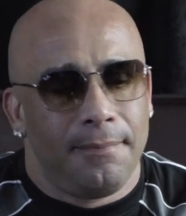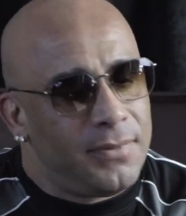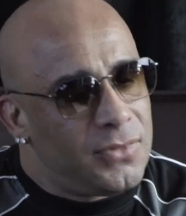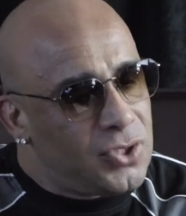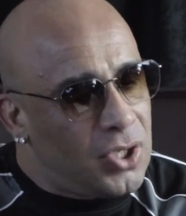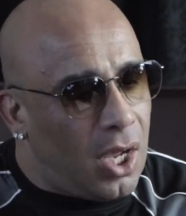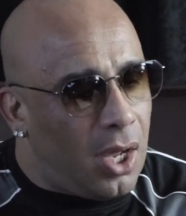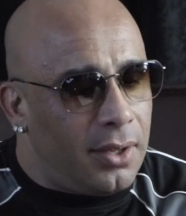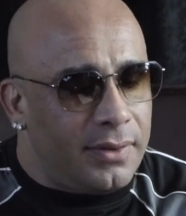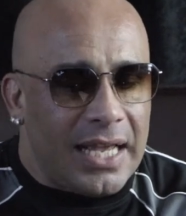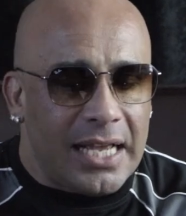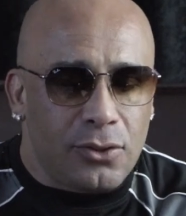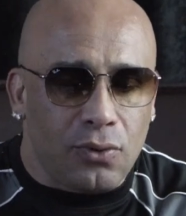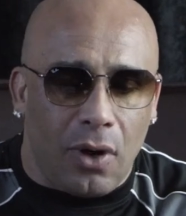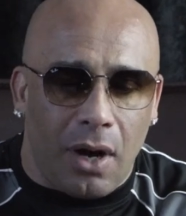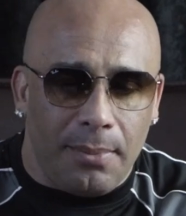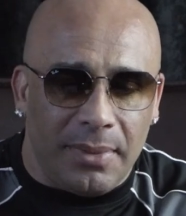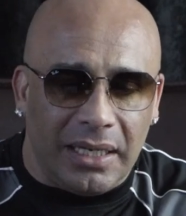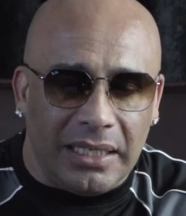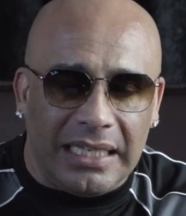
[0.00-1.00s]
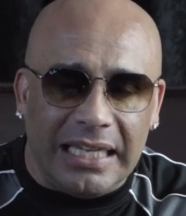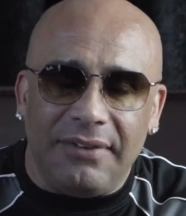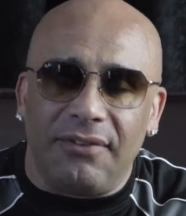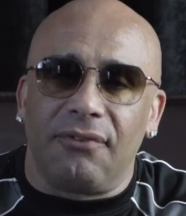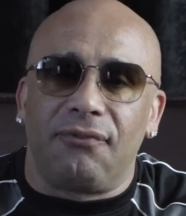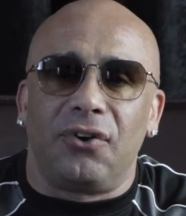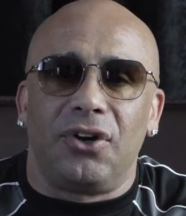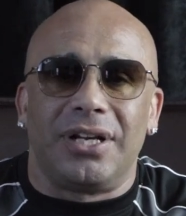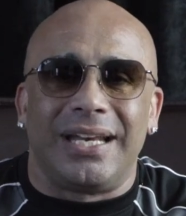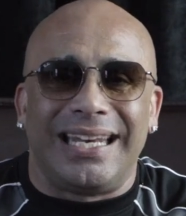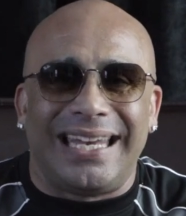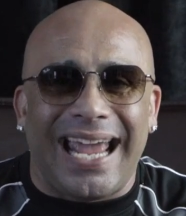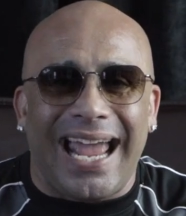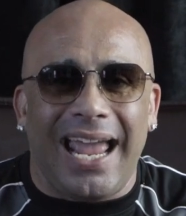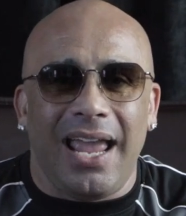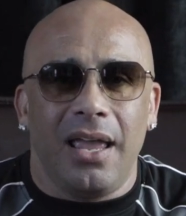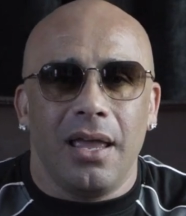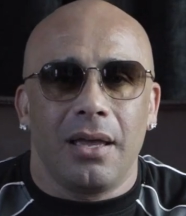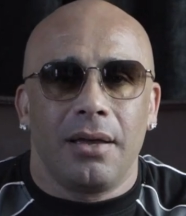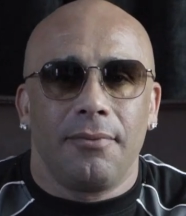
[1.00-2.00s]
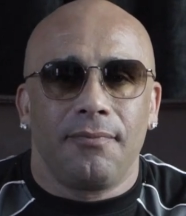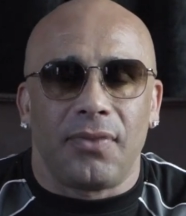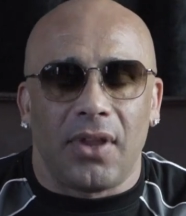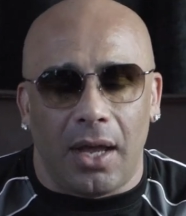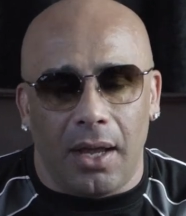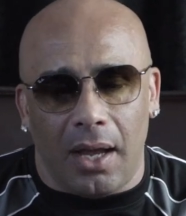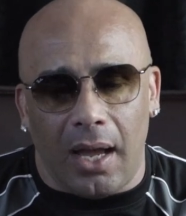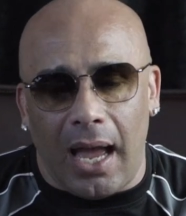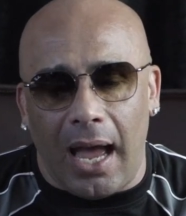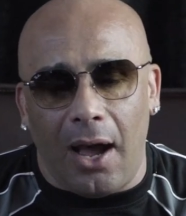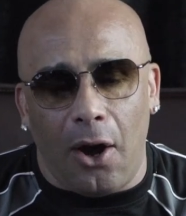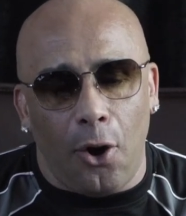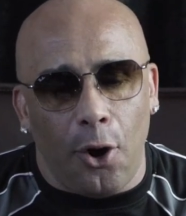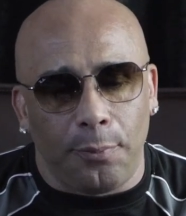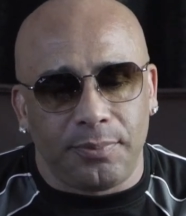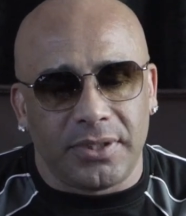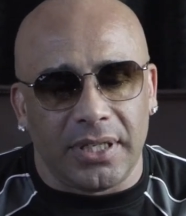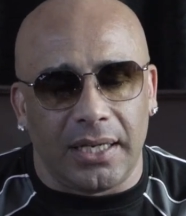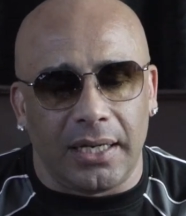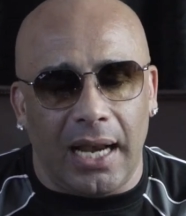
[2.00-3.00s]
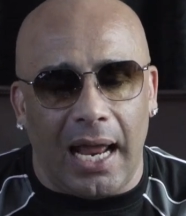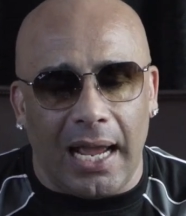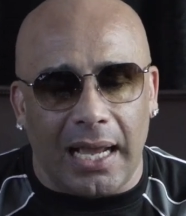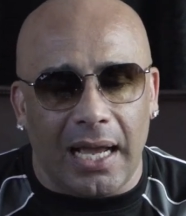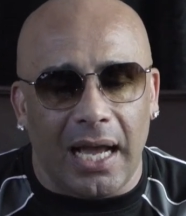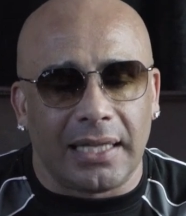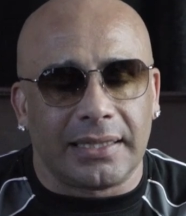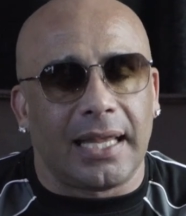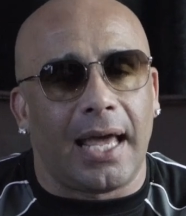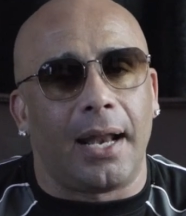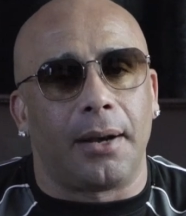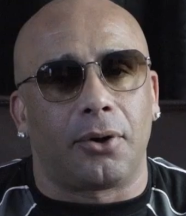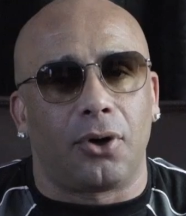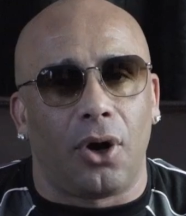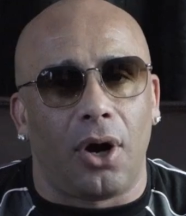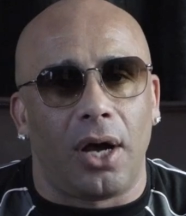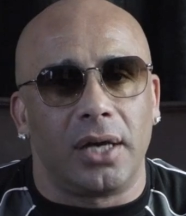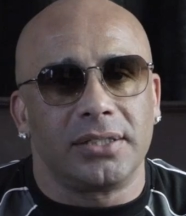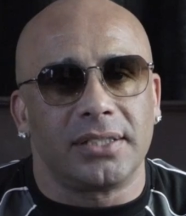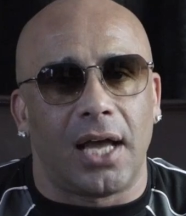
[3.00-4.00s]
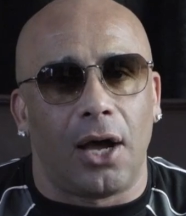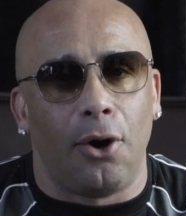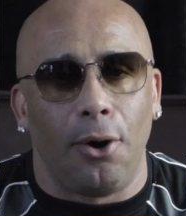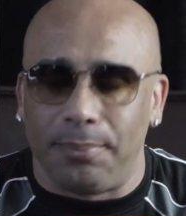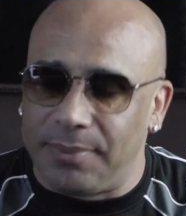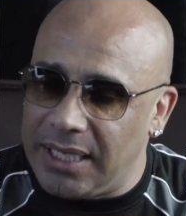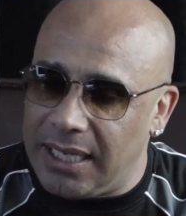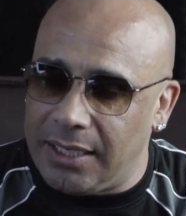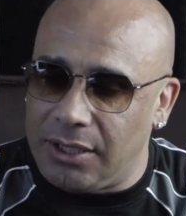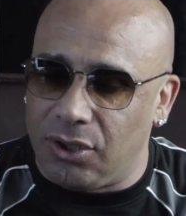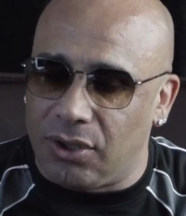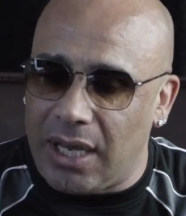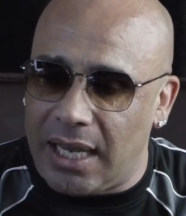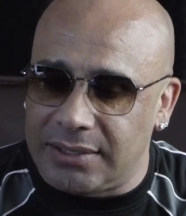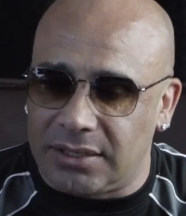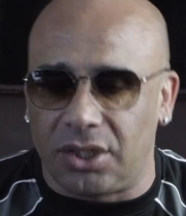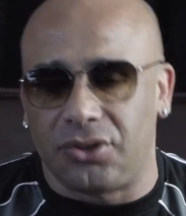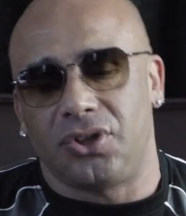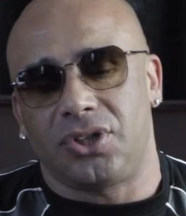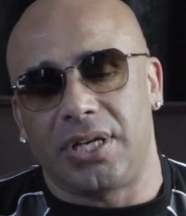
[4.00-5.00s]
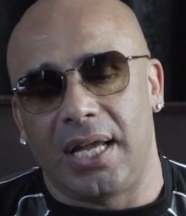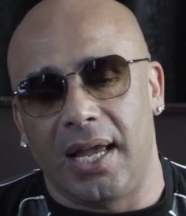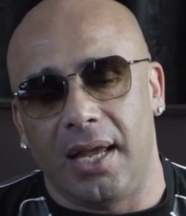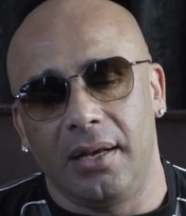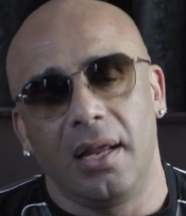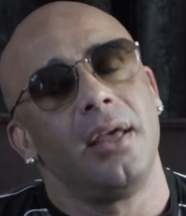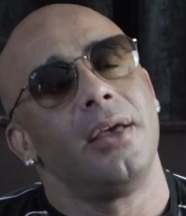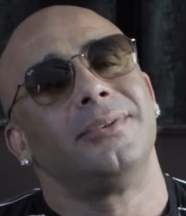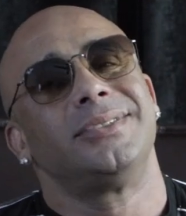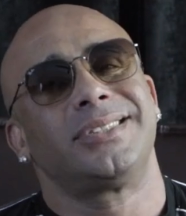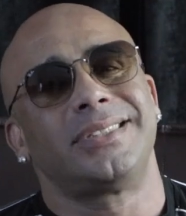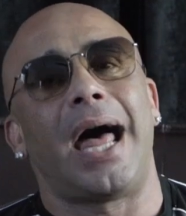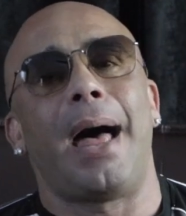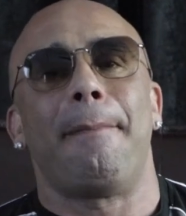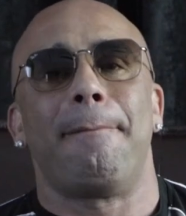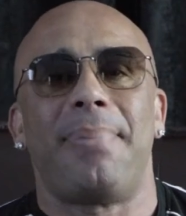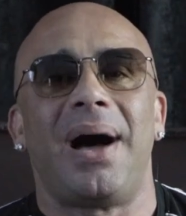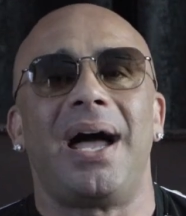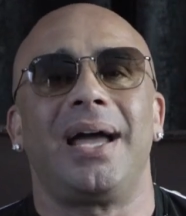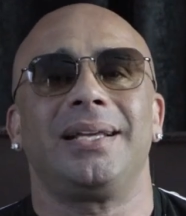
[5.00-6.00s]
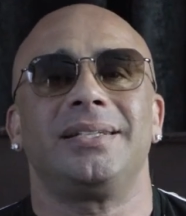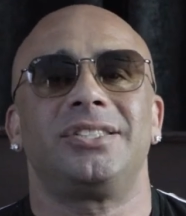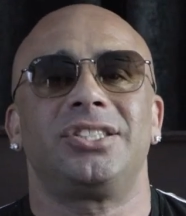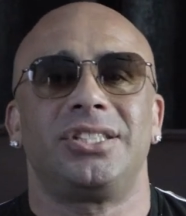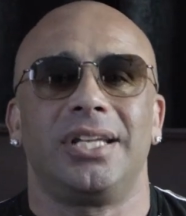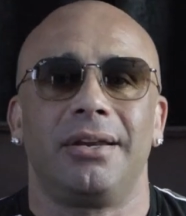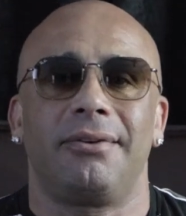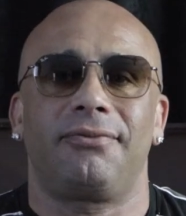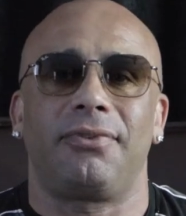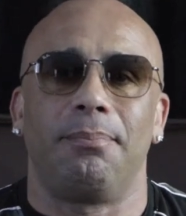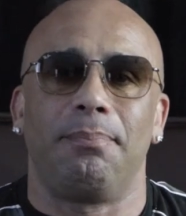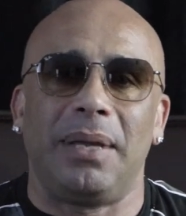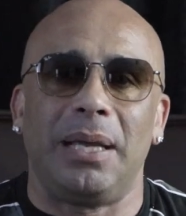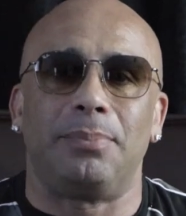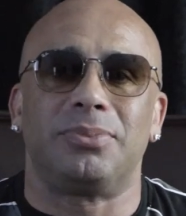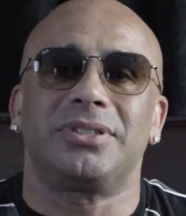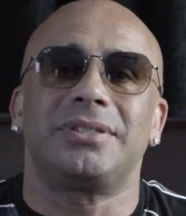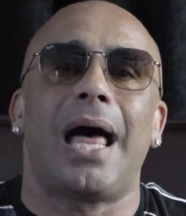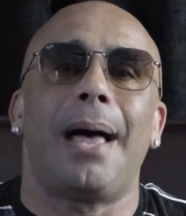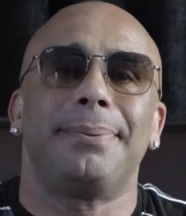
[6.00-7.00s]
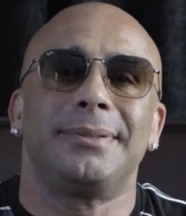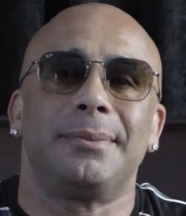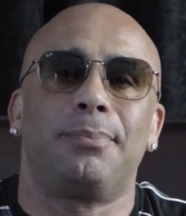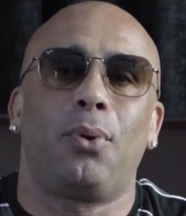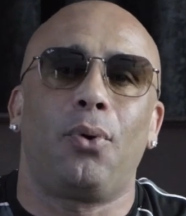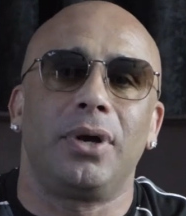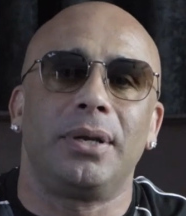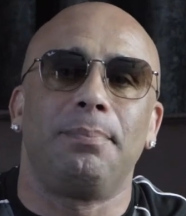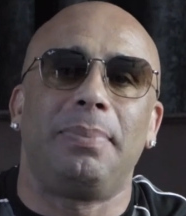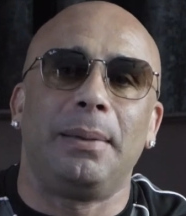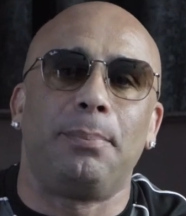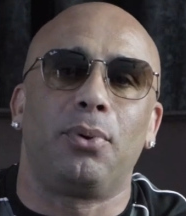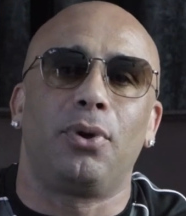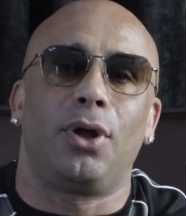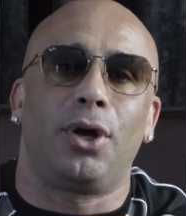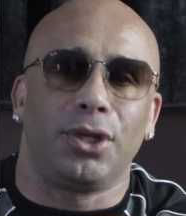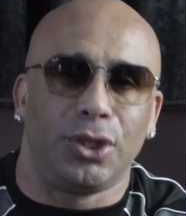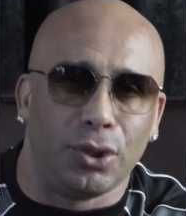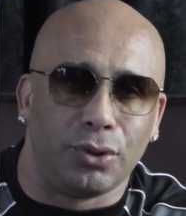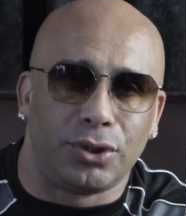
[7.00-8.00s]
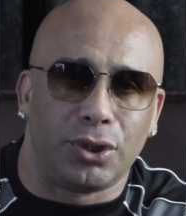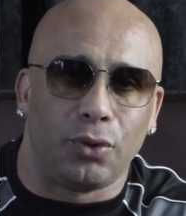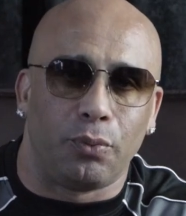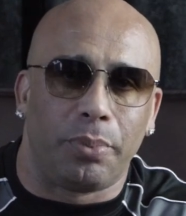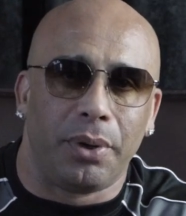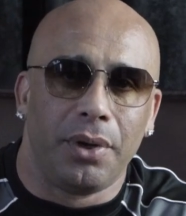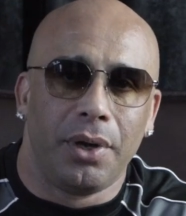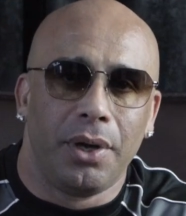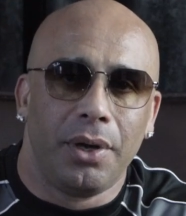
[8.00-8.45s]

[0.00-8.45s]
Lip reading: So that's where I'm going to leave it for today. I hope that I got that across. I hope that you guys understand. Stop buying shit from people. Stop supporting people on YouTube.